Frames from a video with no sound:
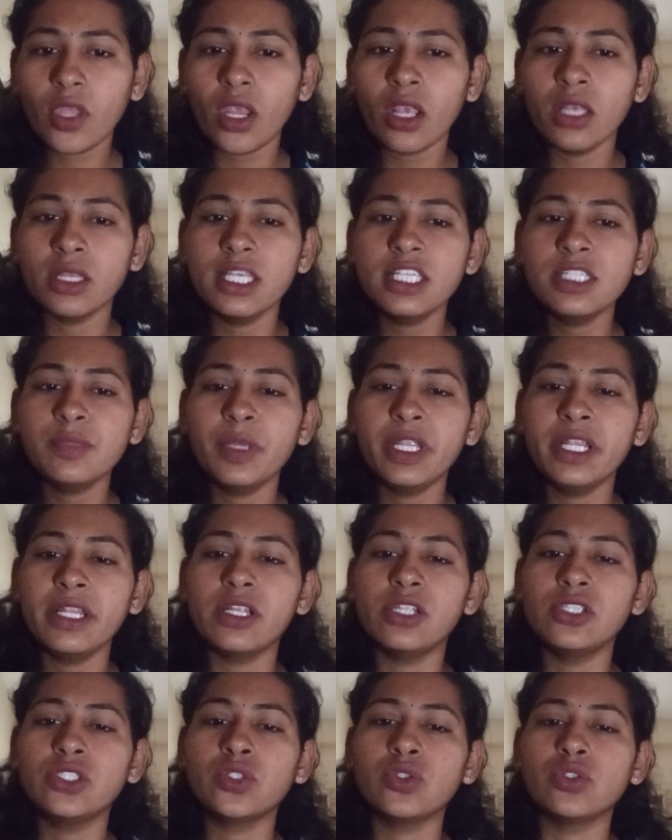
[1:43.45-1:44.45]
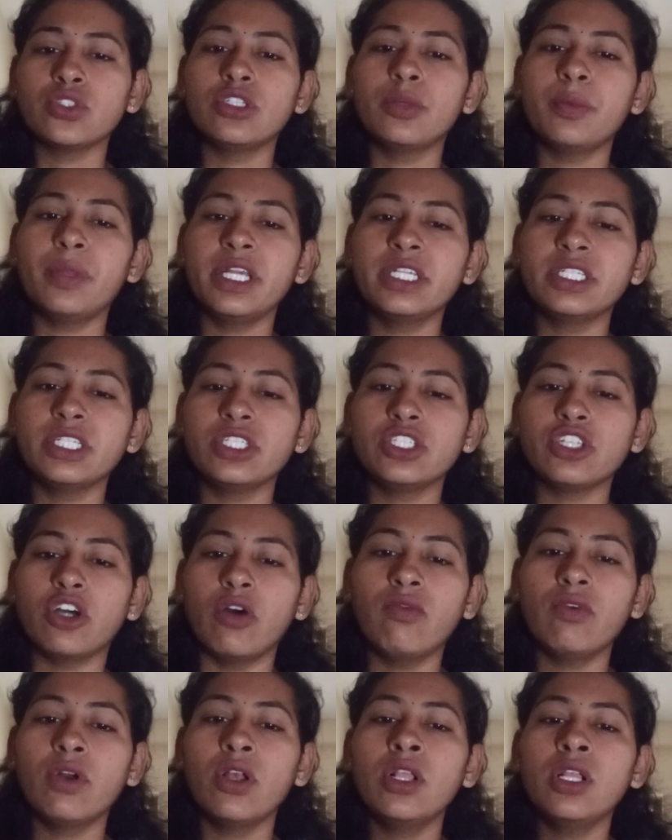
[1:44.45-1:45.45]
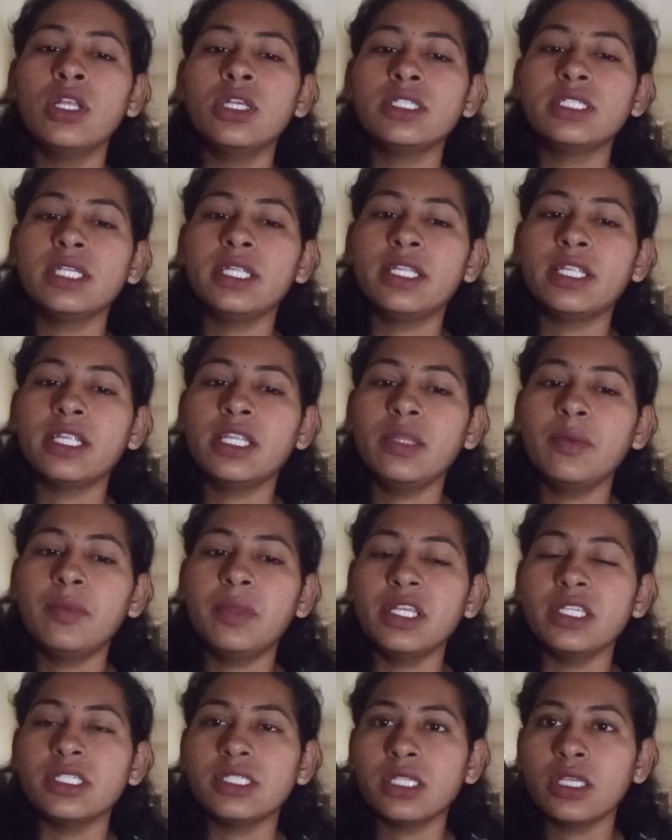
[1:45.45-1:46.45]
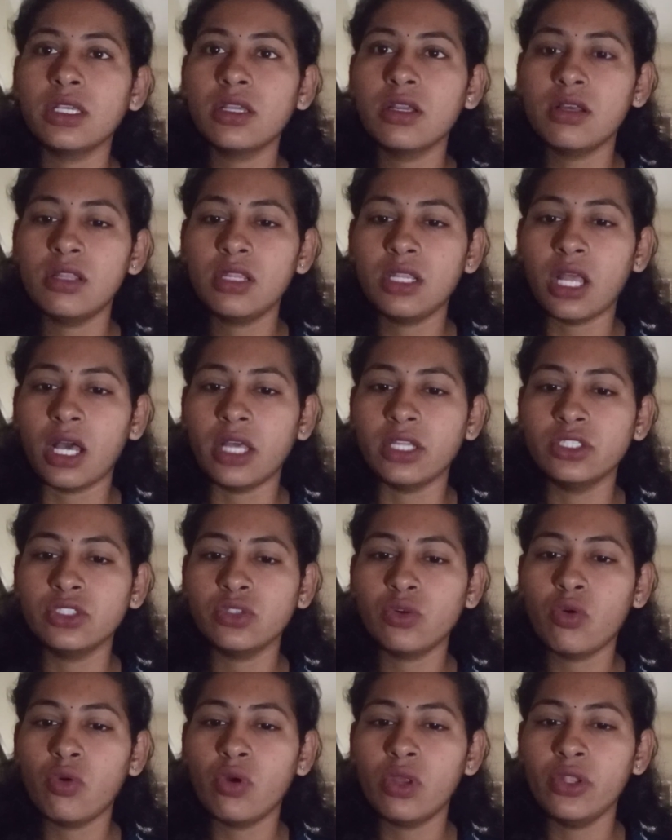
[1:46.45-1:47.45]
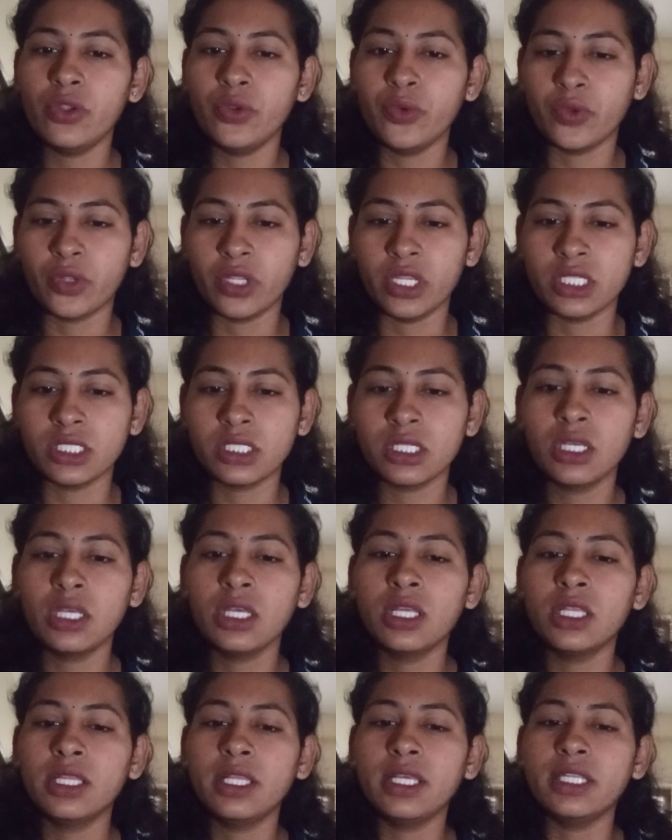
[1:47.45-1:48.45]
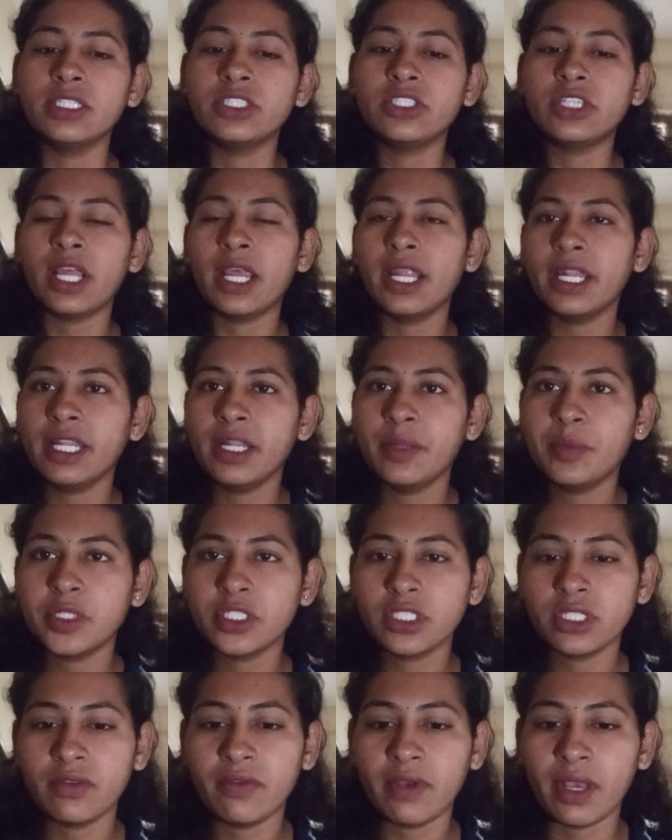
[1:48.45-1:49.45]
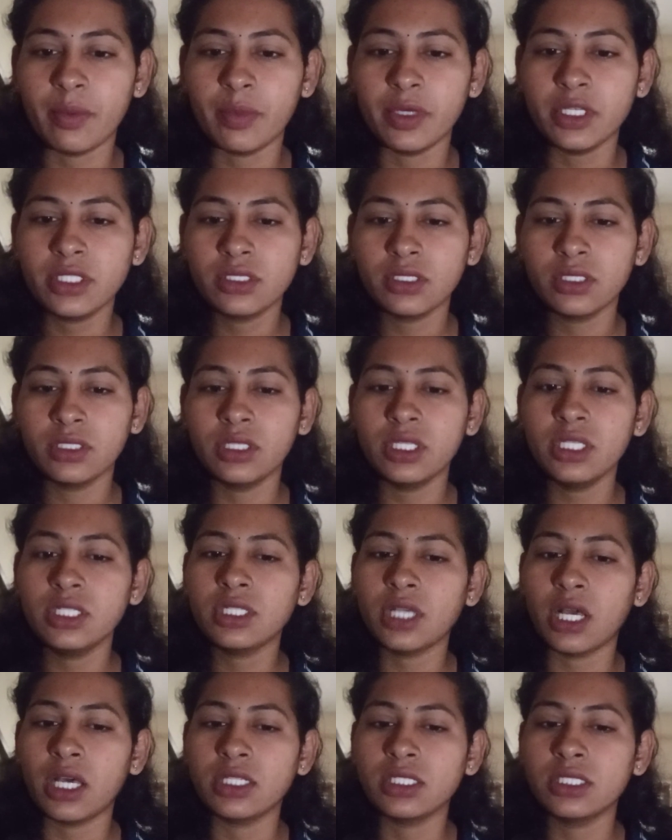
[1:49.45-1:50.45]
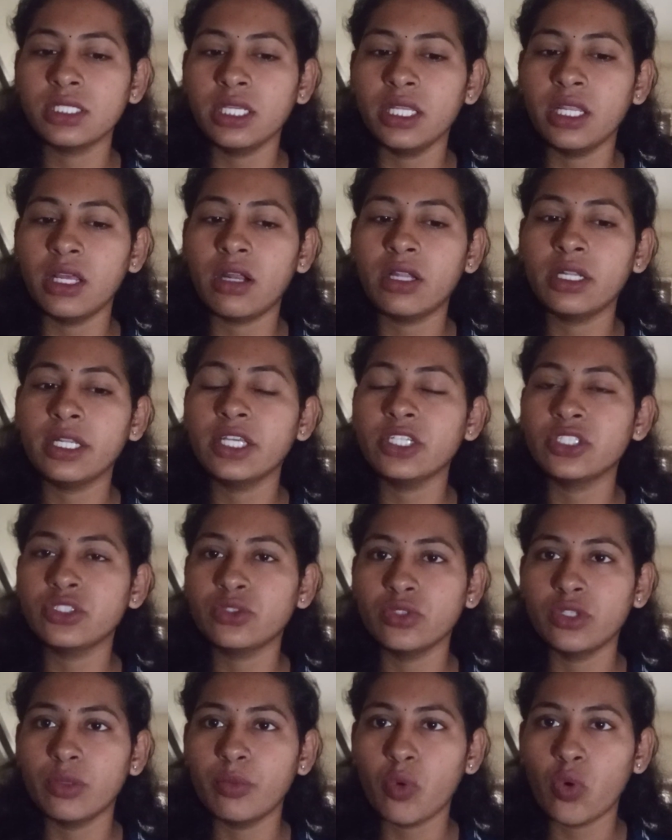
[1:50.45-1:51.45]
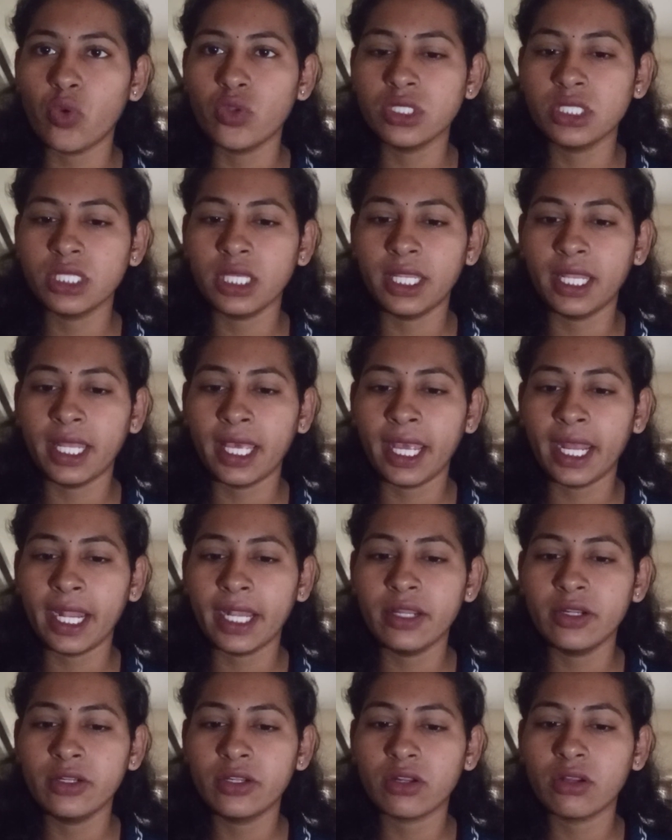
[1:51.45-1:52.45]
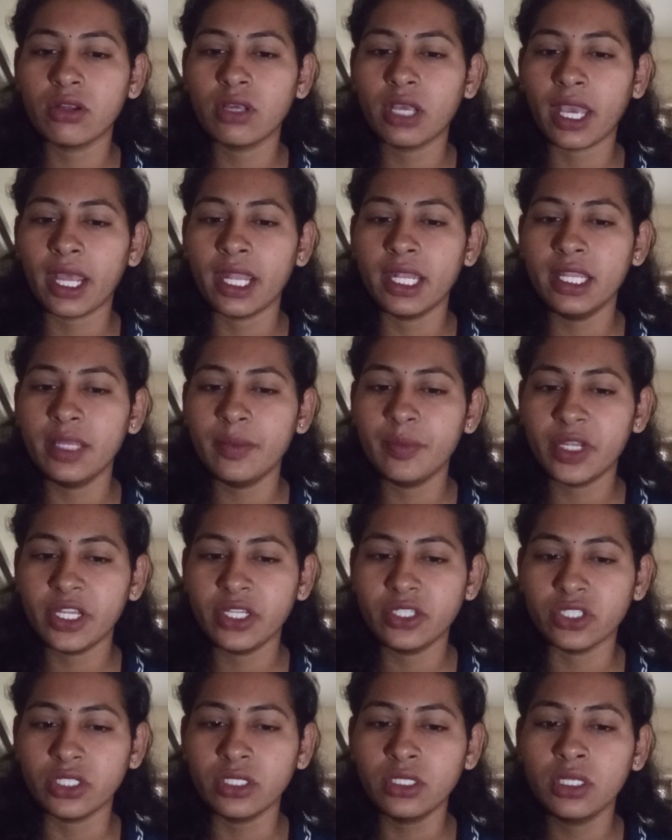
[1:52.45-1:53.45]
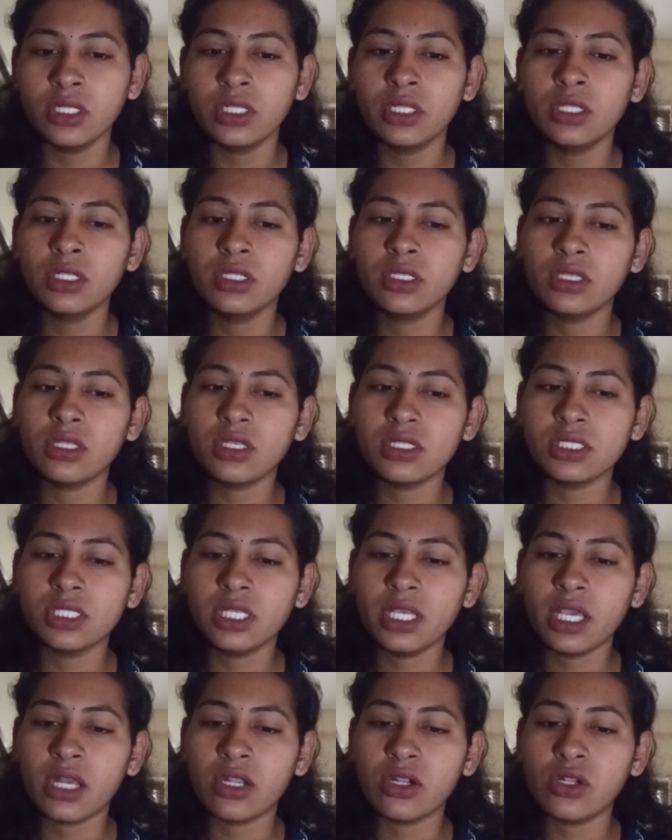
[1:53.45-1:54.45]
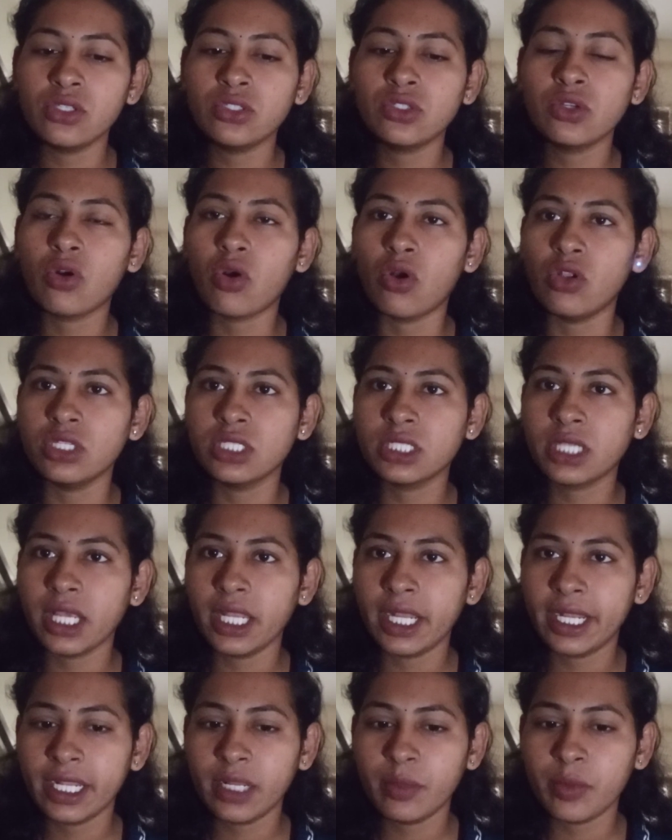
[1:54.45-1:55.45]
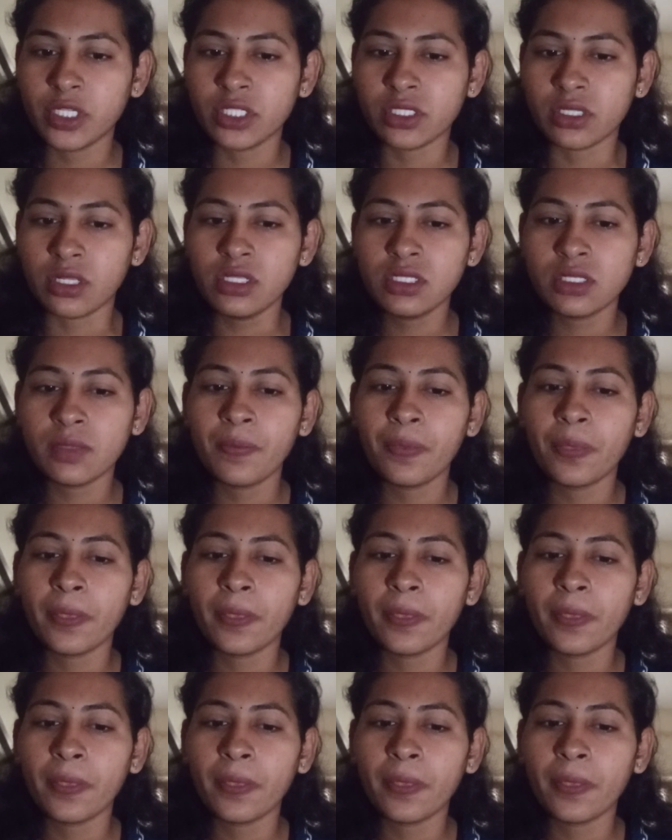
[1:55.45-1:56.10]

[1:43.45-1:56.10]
This spindle shows the presence of centrally placed single large oval nucleus. Then striated muscle fibers. These are seen attached to the bones in head, trunk, and limb region. Thus they are also called skeletal muscles.